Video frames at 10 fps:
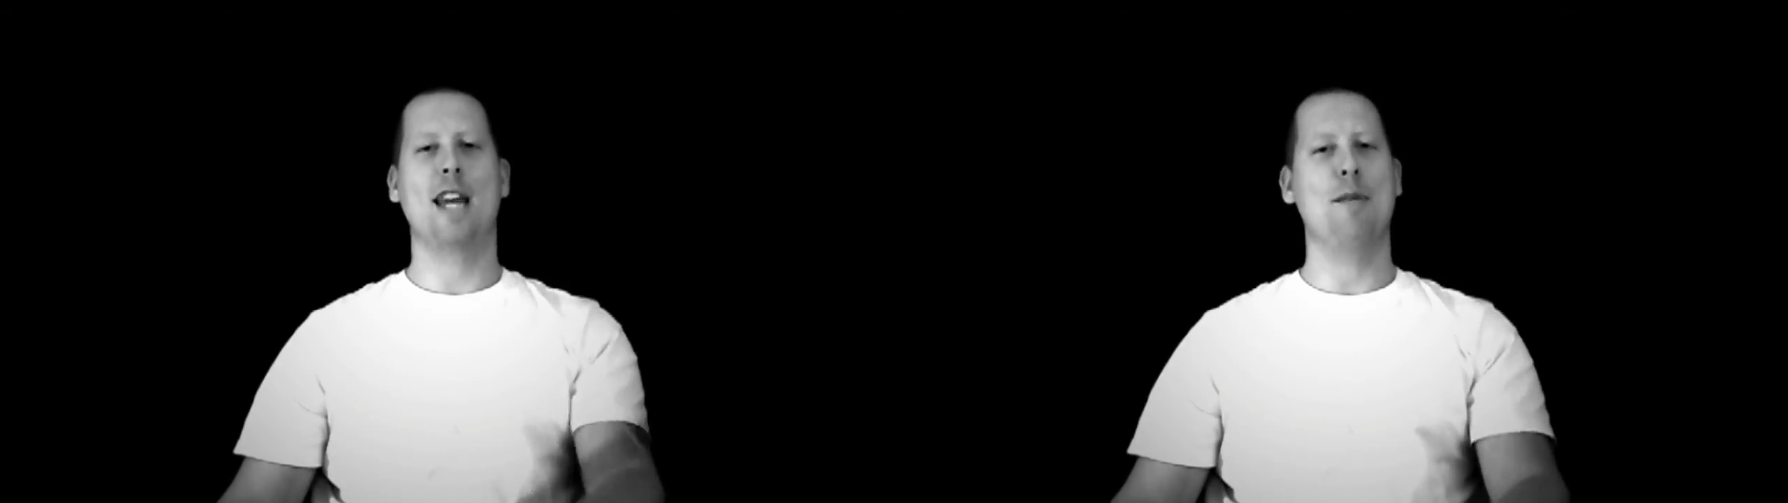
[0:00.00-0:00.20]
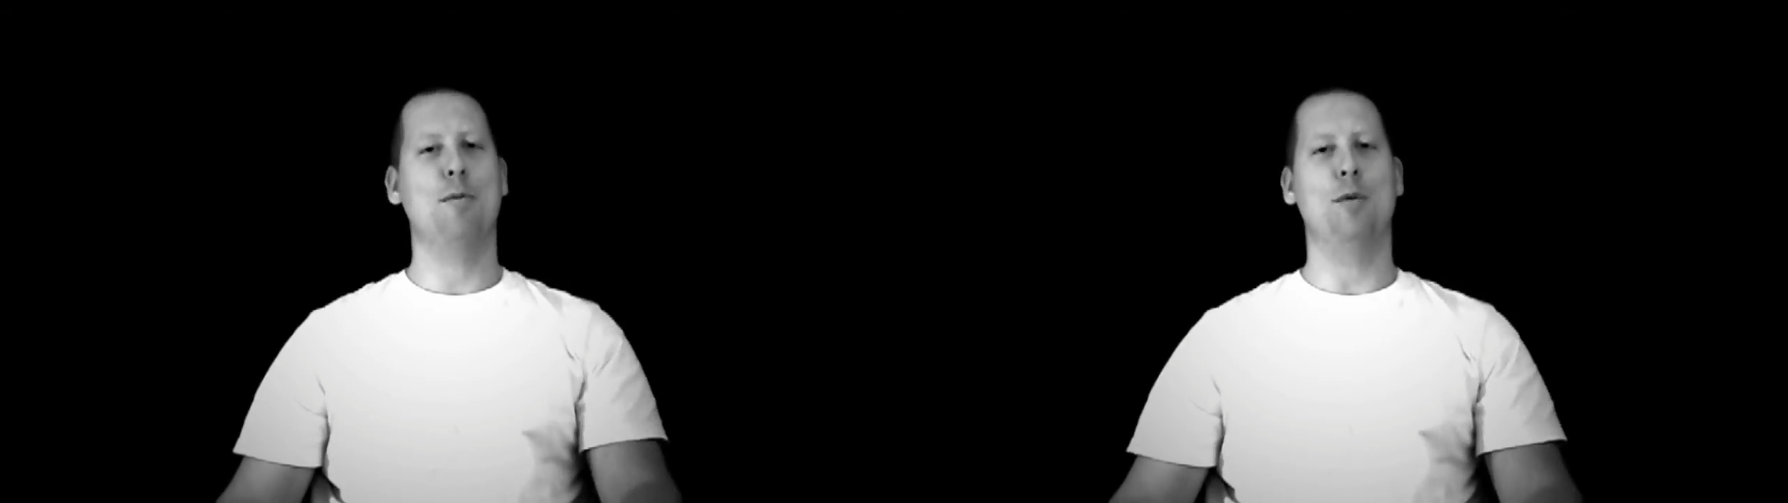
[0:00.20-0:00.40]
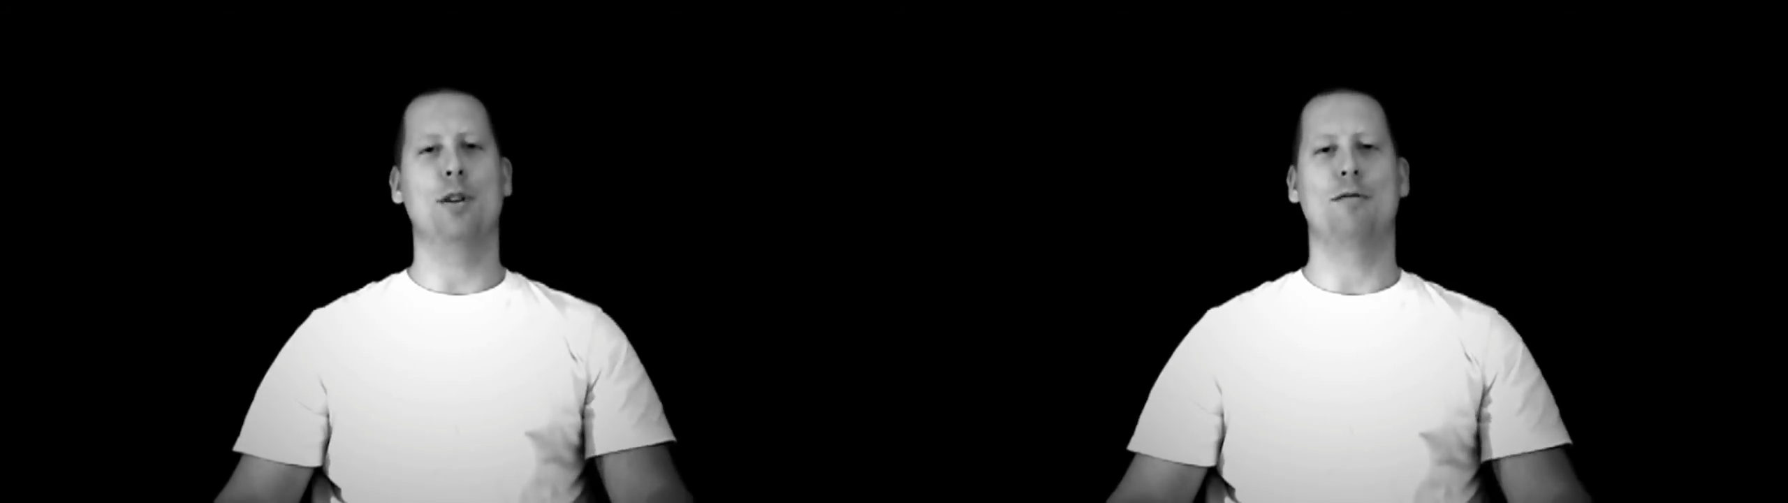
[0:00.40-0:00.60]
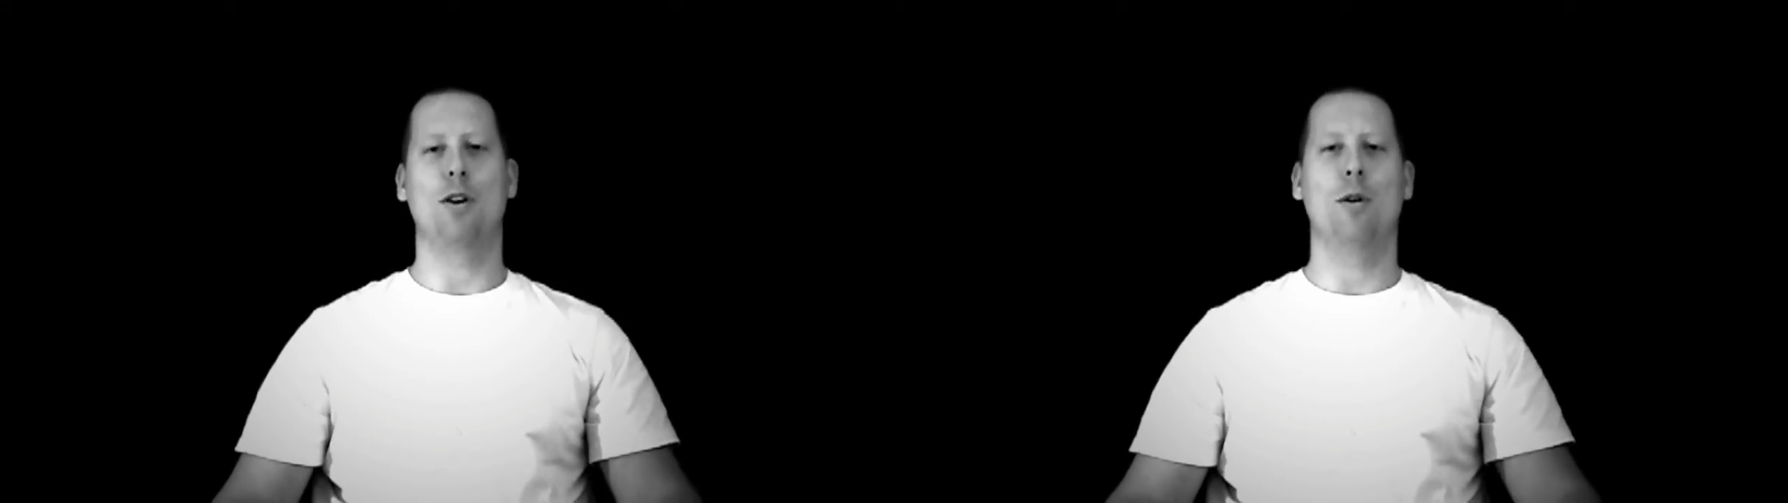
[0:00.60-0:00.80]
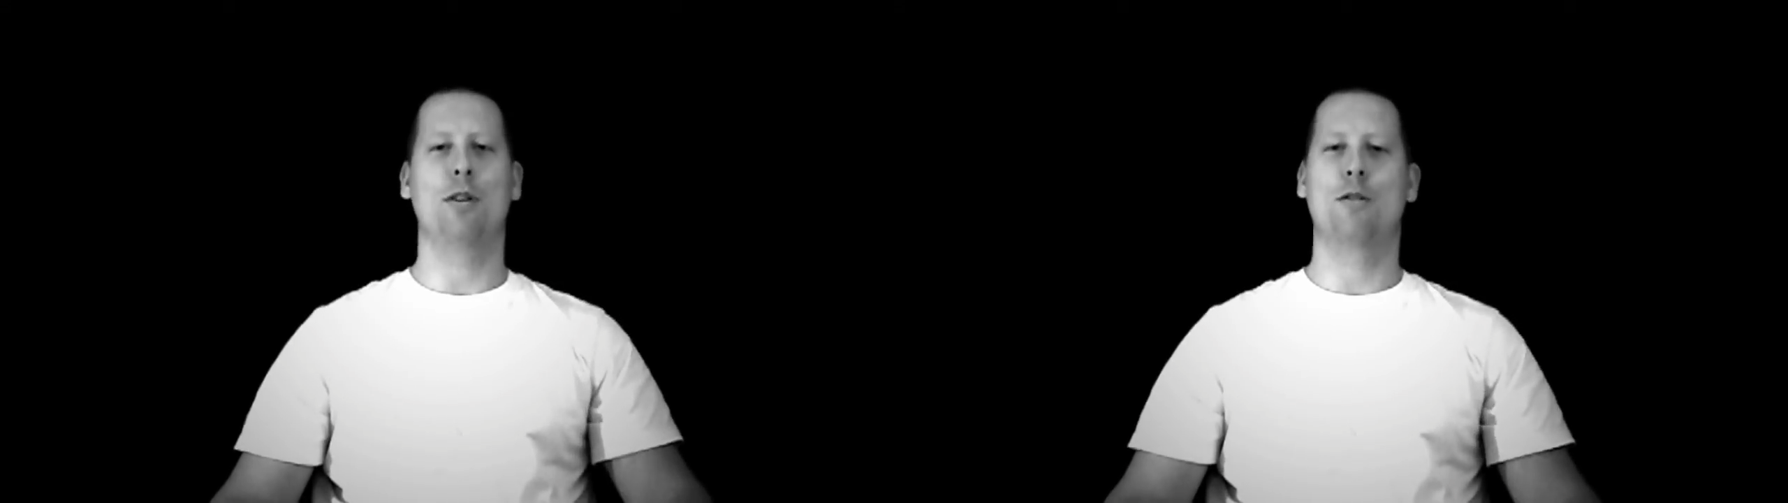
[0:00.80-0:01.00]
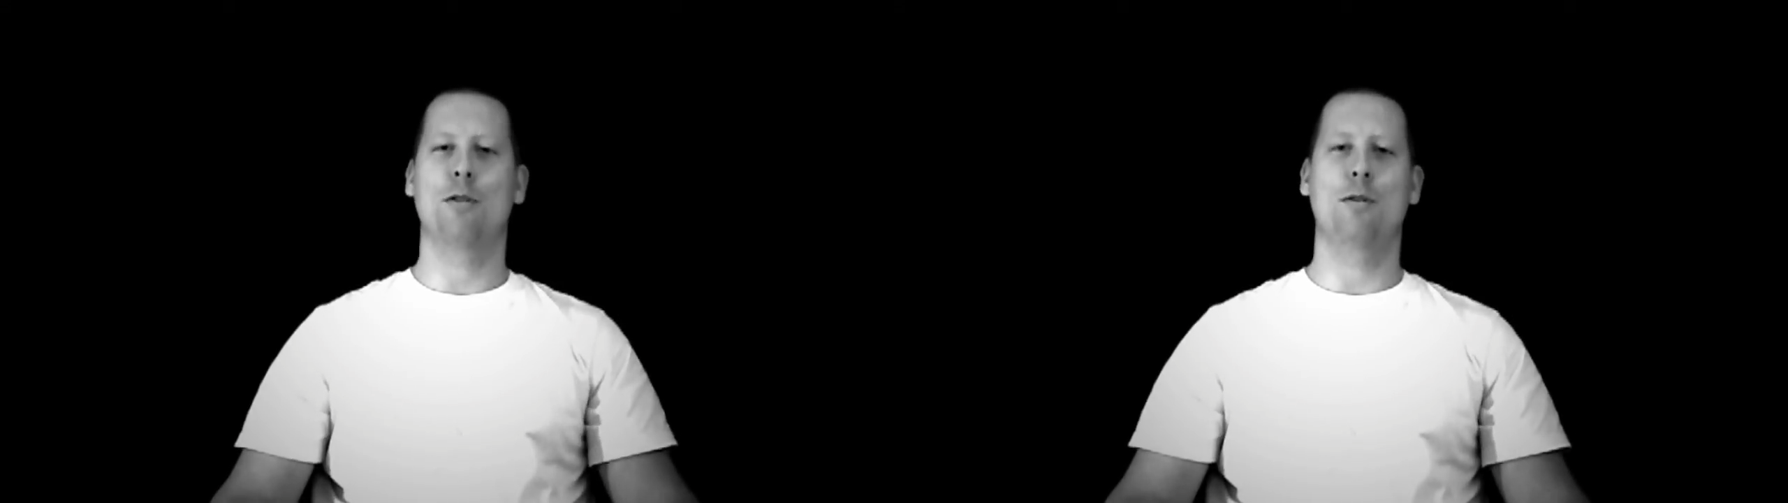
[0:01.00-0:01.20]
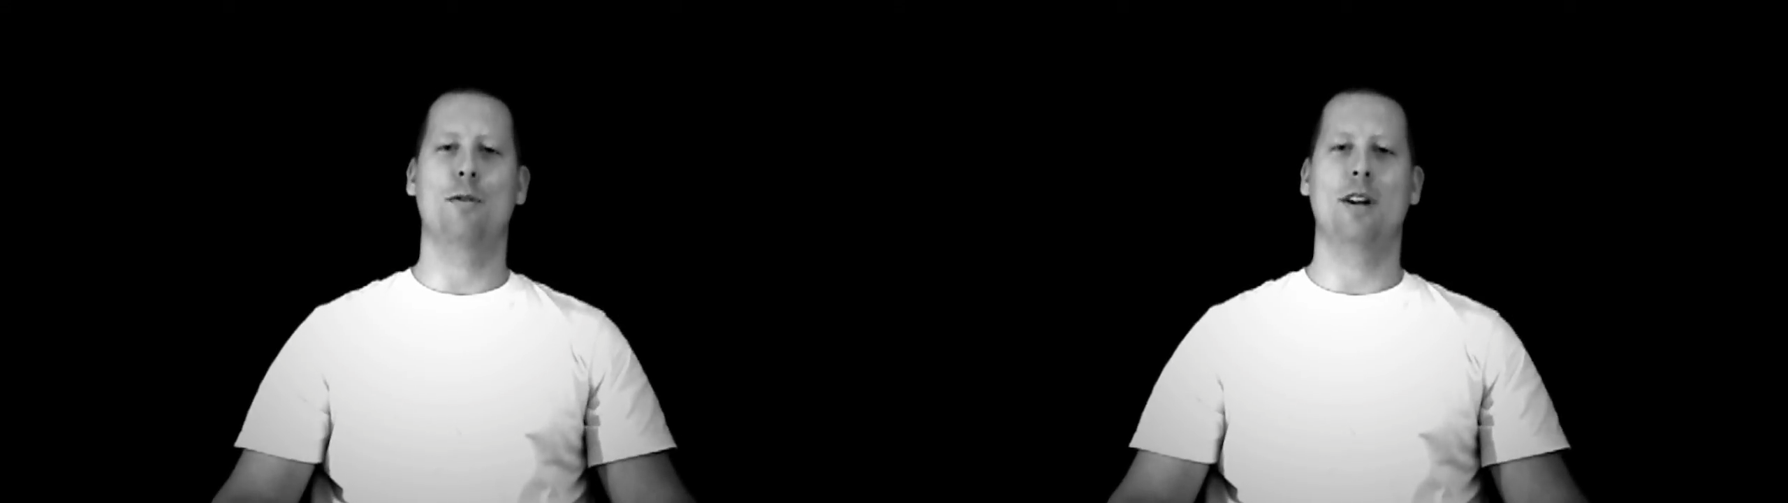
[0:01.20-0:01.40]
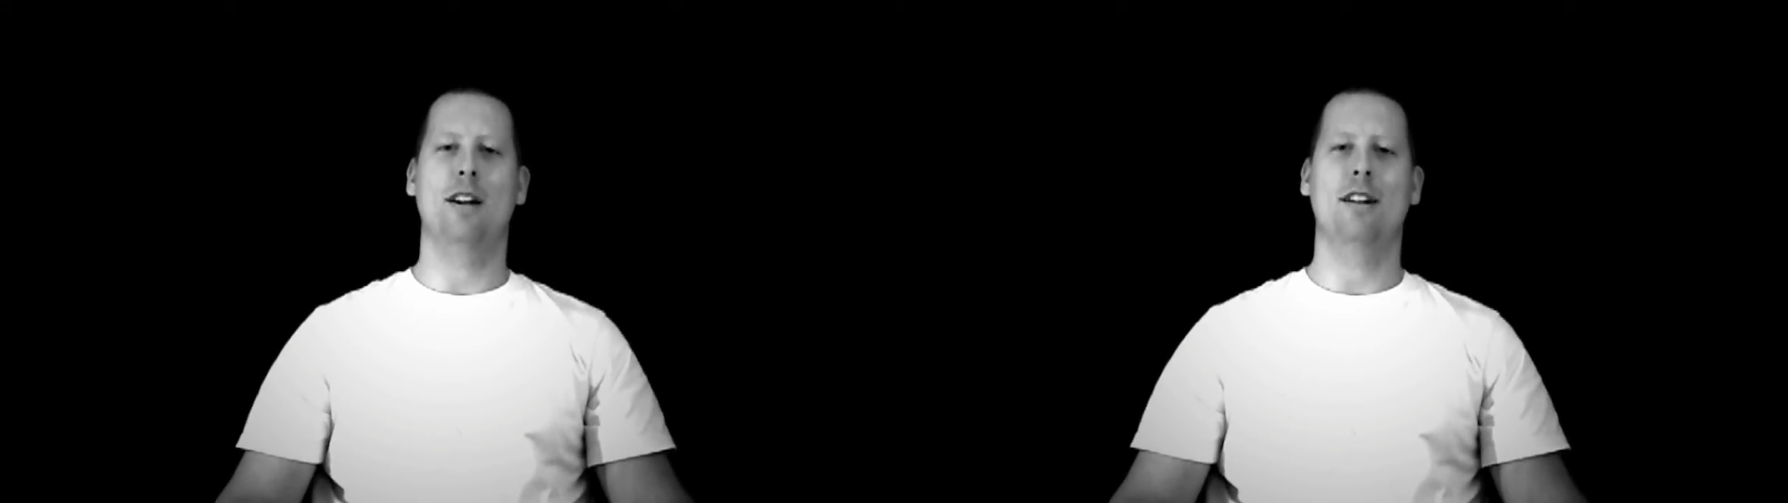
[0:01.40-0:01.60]
capable of going
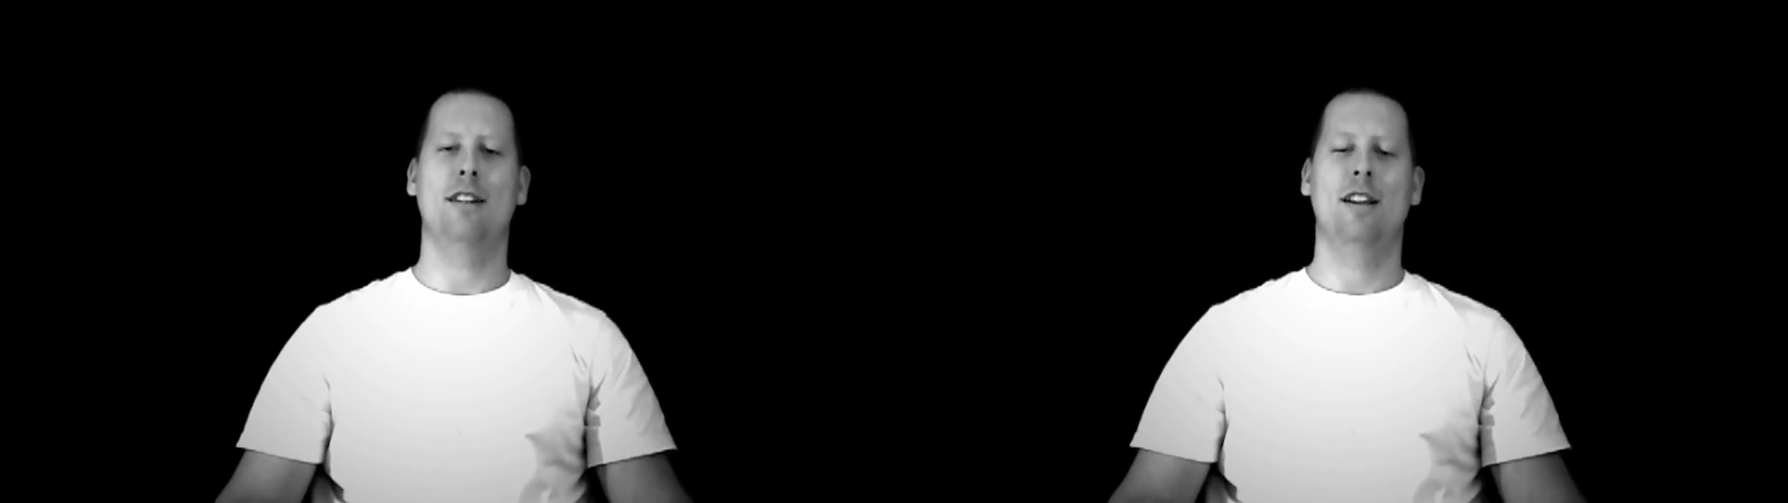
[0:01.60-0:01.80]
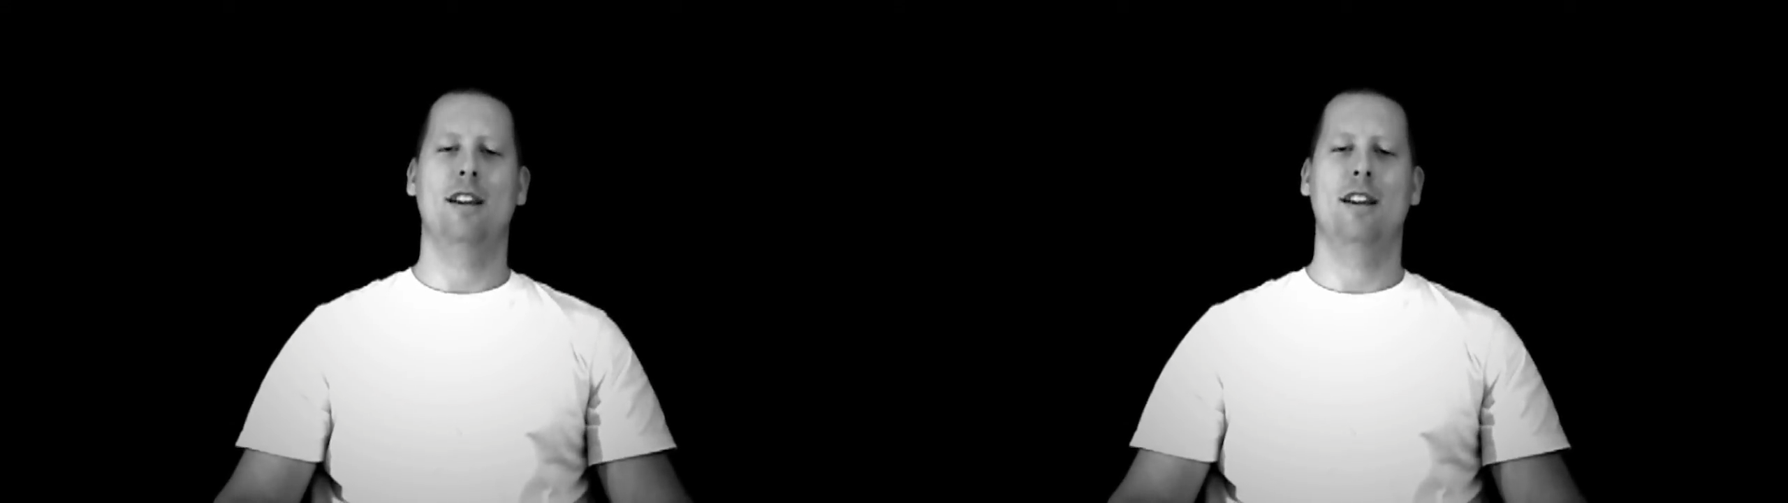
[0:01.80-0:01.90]
through a